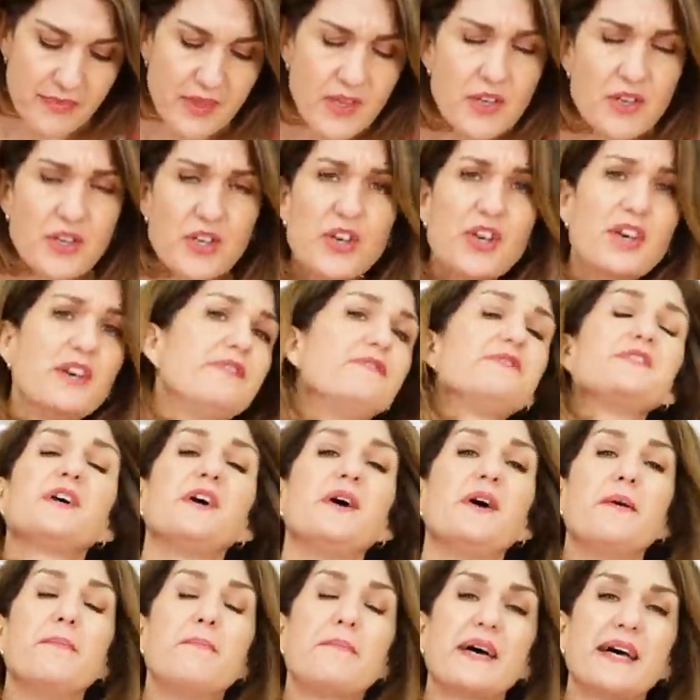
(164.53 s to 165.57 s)
a cuffed
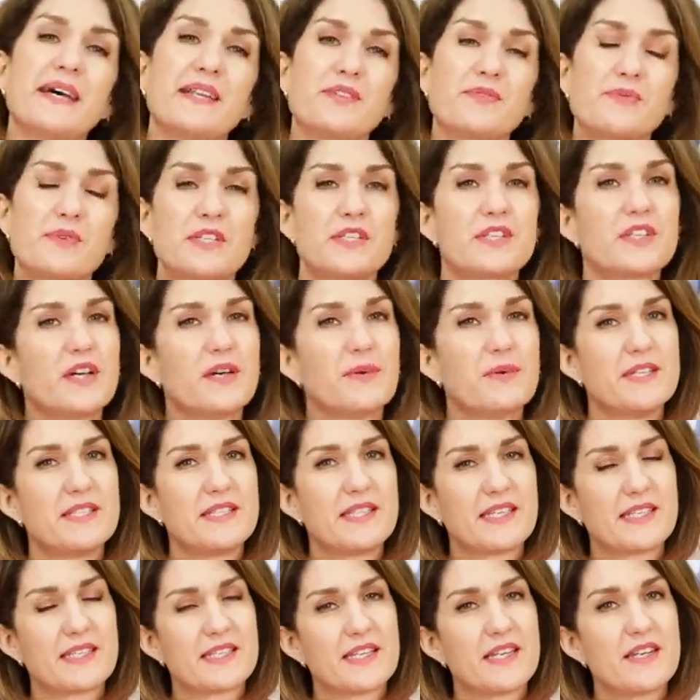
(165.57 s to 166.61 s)
armband, which I always
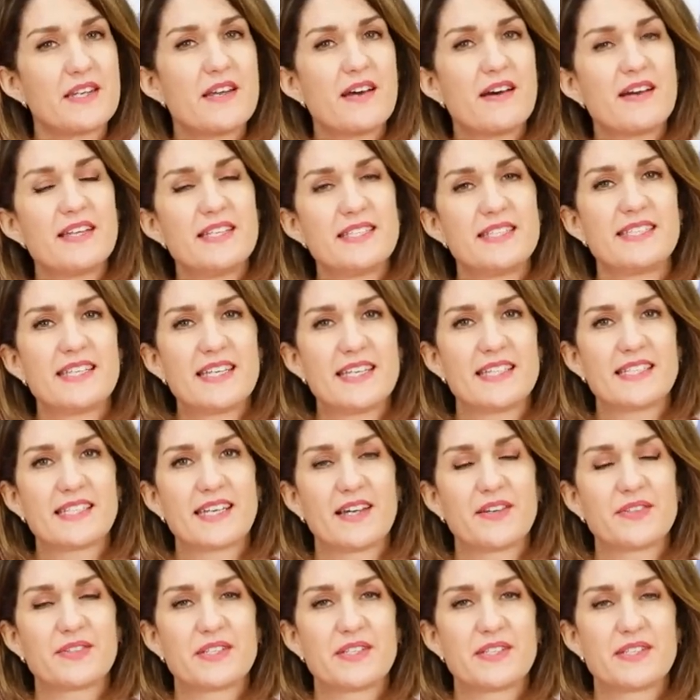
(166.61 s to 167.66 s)
think is a nice
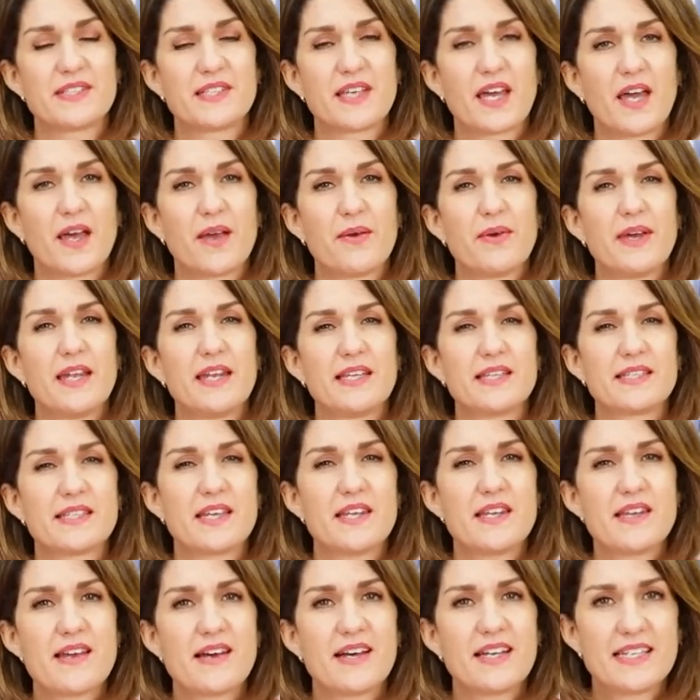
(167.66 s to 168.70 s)
detail to sew, and it's a
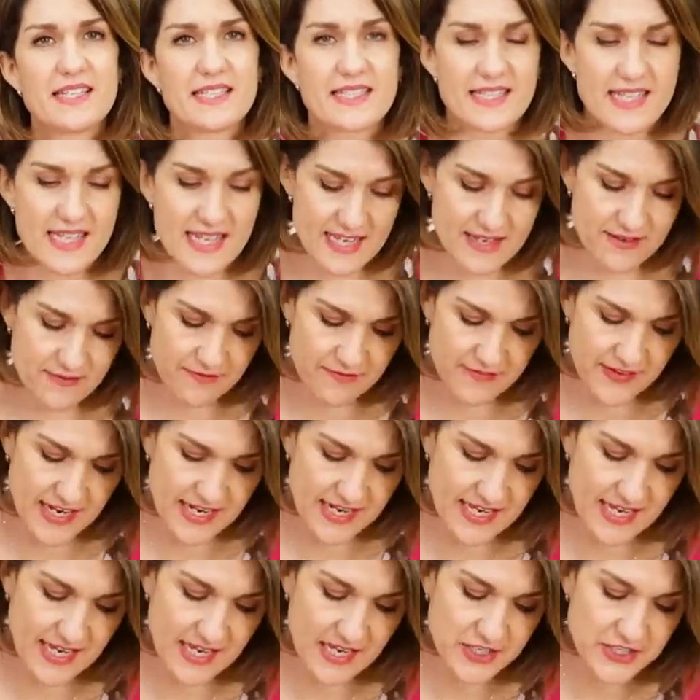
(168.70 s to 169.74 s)
nice neat
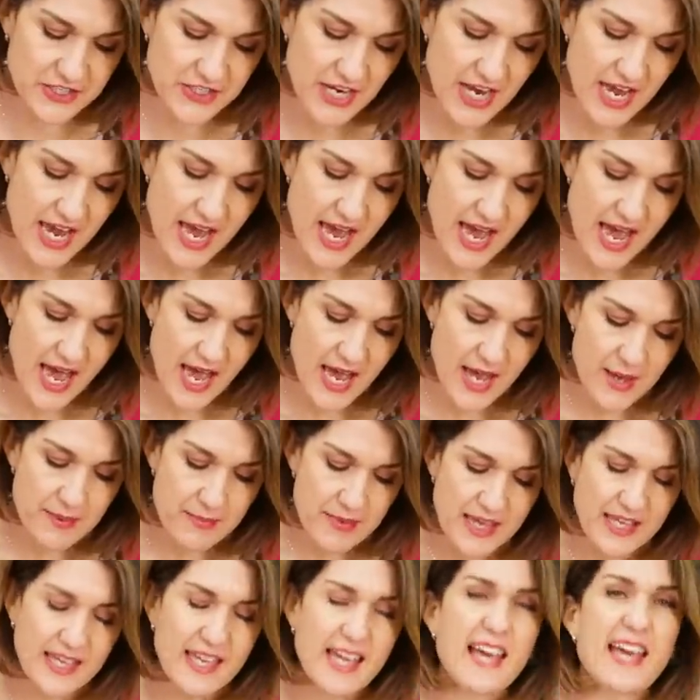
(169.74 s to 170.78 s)
finish.
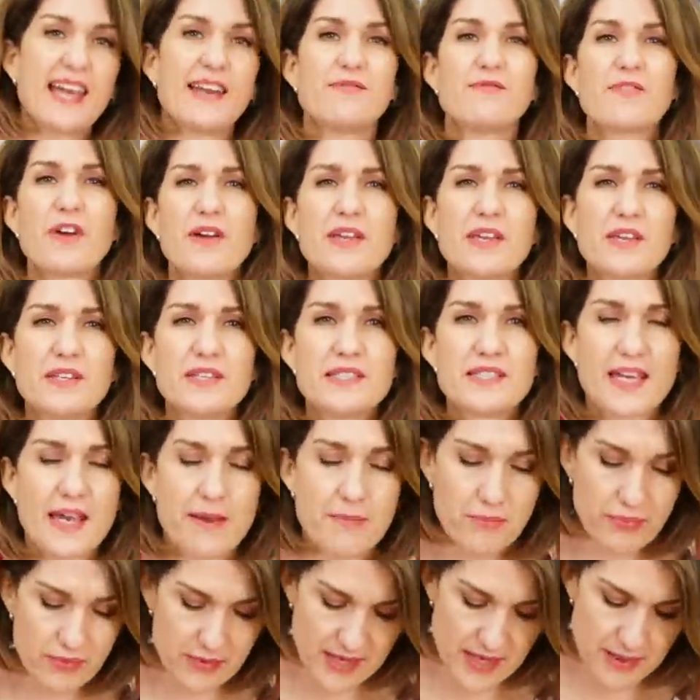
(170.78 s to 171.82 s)
Again, very
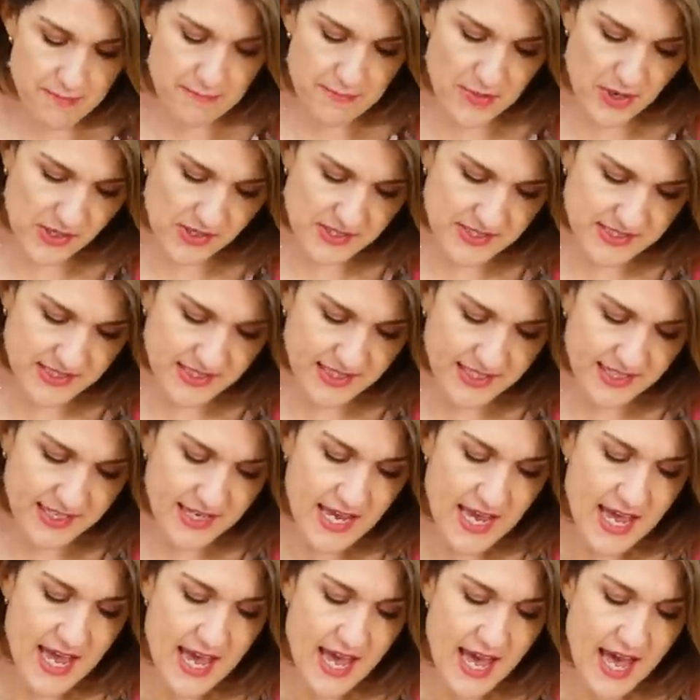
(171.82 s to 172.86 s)
contemporary and modern.
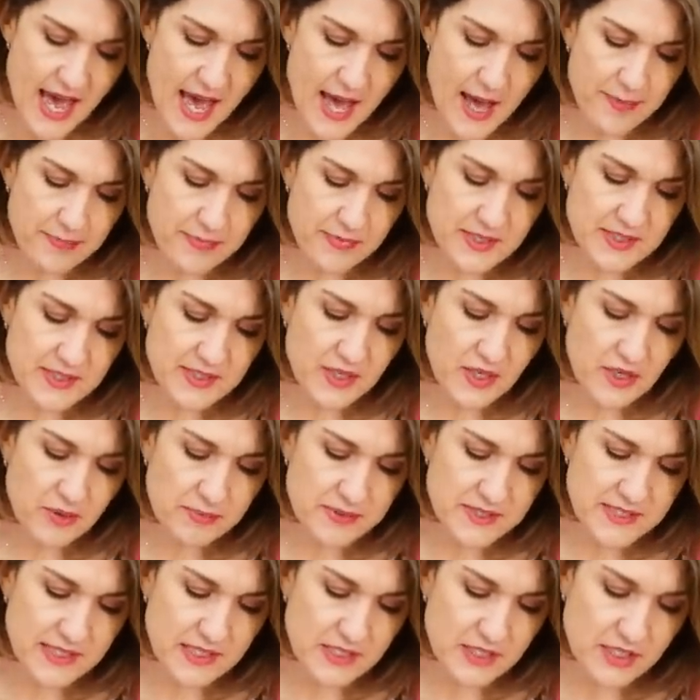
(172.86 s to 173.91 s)
There's top
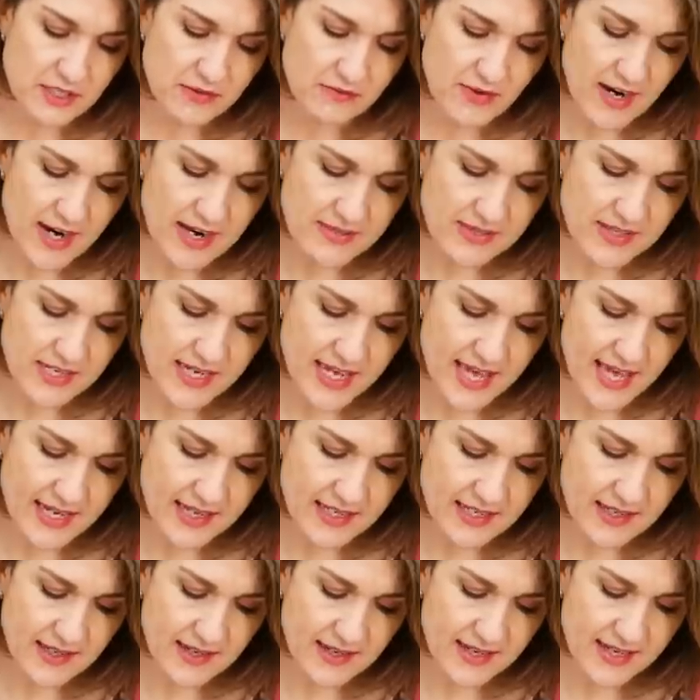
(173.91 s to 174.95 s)
stitching around the
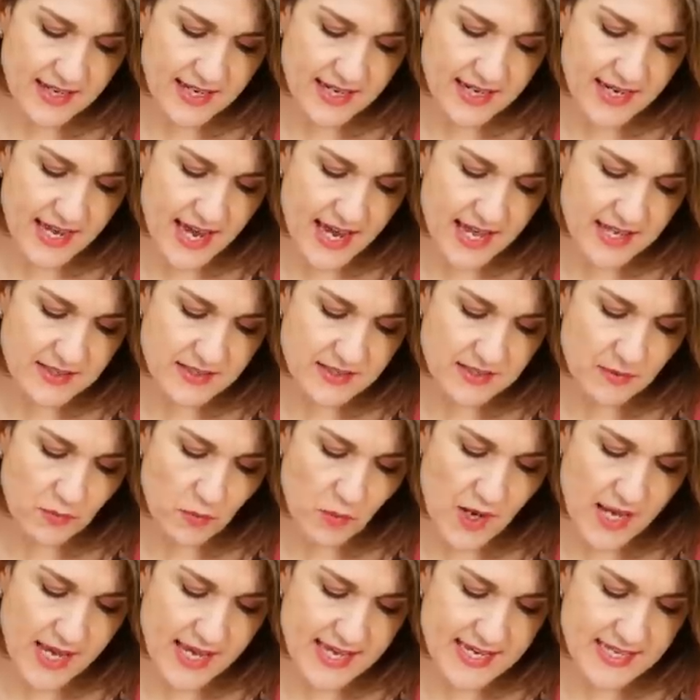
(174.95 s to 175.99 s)
neckline and the
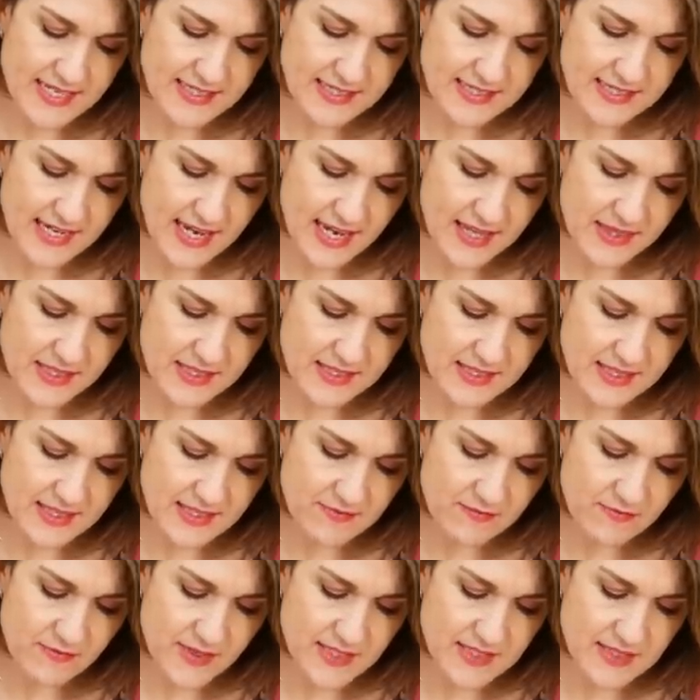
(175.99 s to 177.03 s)
waist, and there's an
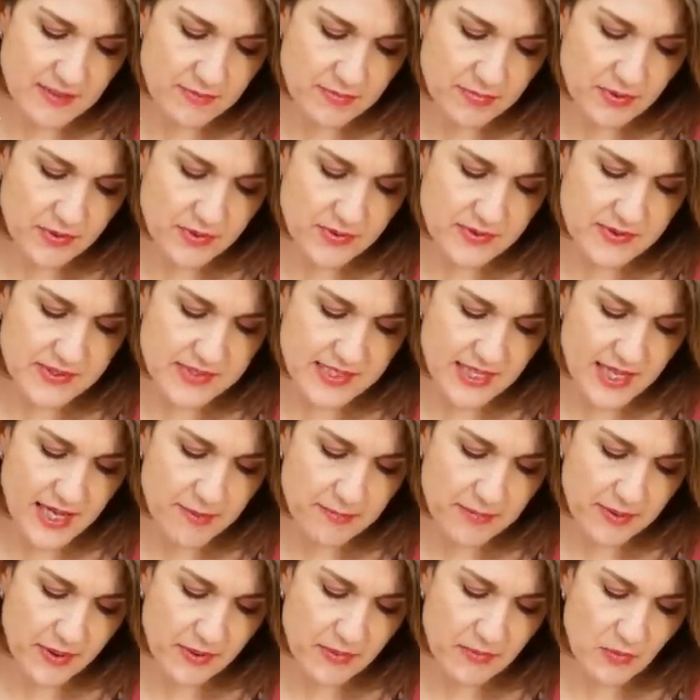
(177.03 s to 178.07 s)
invisible
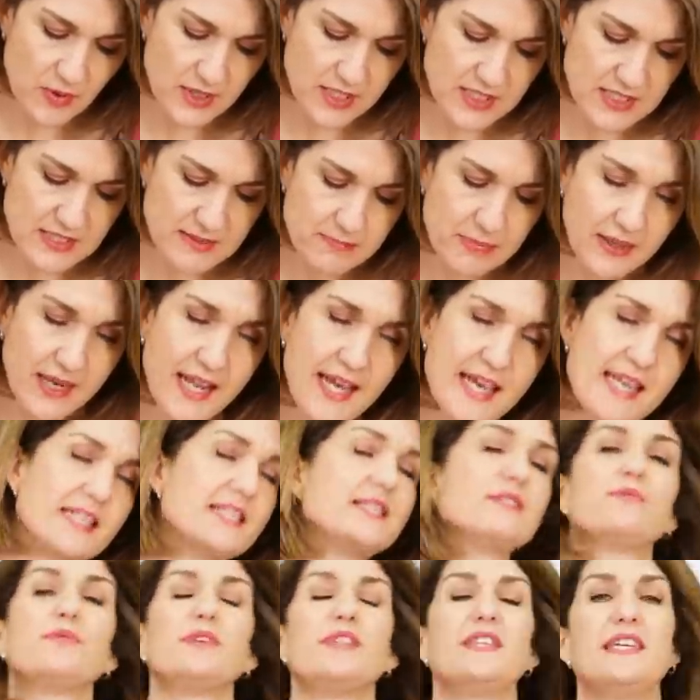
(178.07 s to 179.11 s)
zip which is
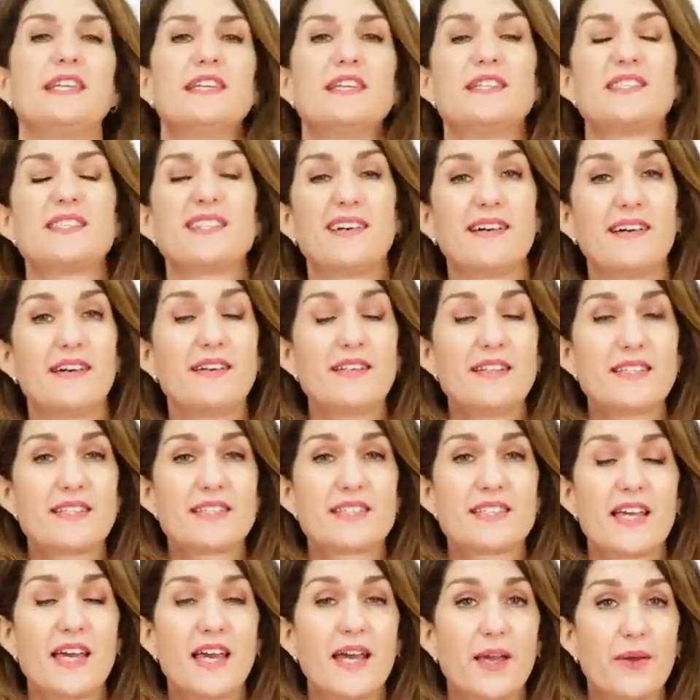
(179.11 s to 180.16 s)
placed within a dart.
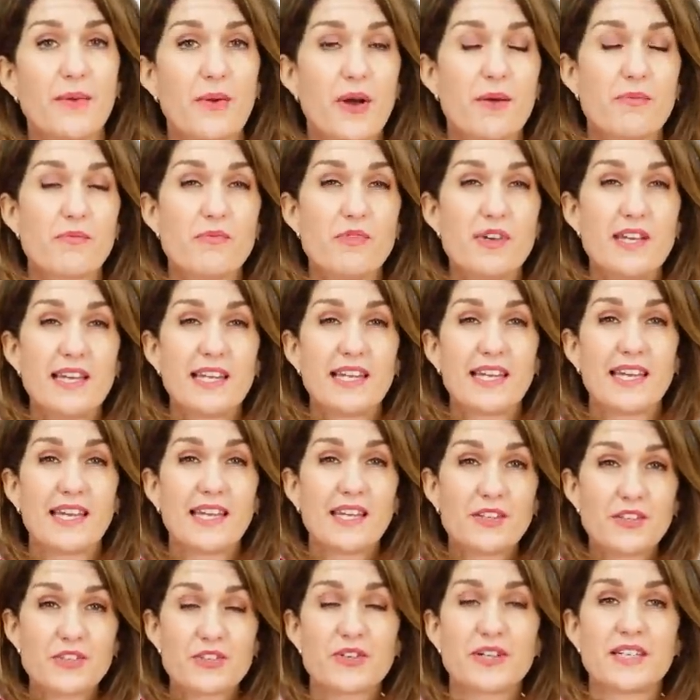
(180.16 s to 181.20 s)
So I'm really
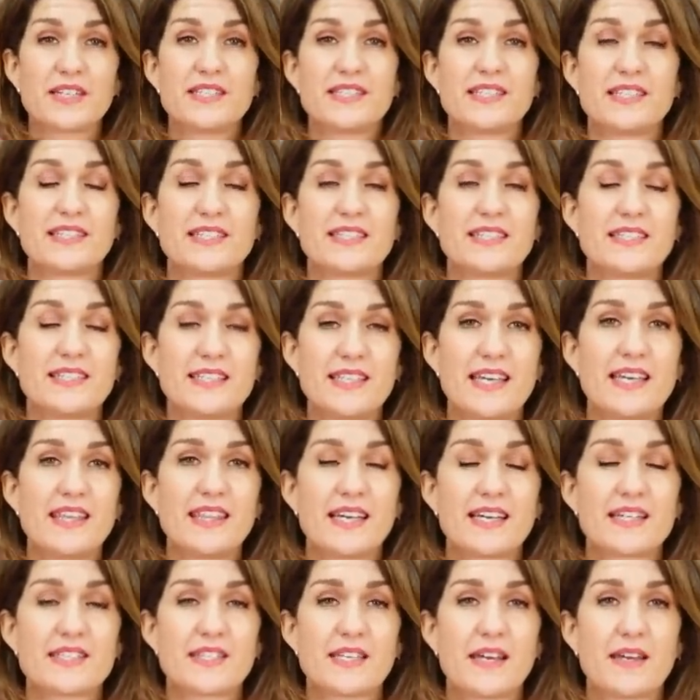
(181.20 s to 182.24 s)
interested to see
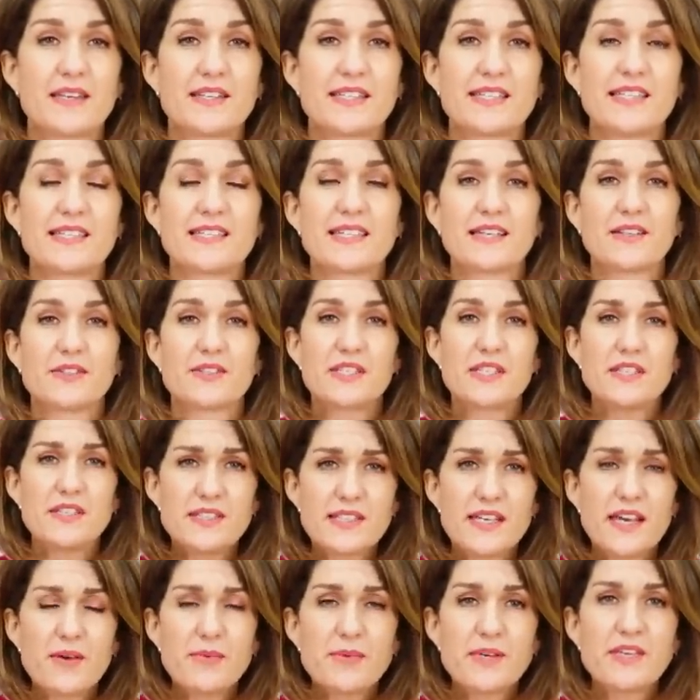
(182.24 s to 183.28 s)
that sewing detail. Do
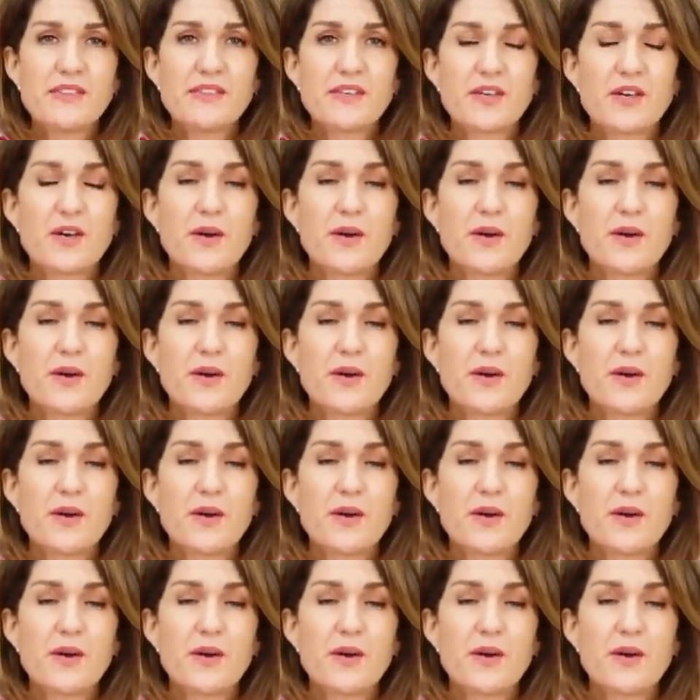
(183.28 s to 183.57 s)
tell me in the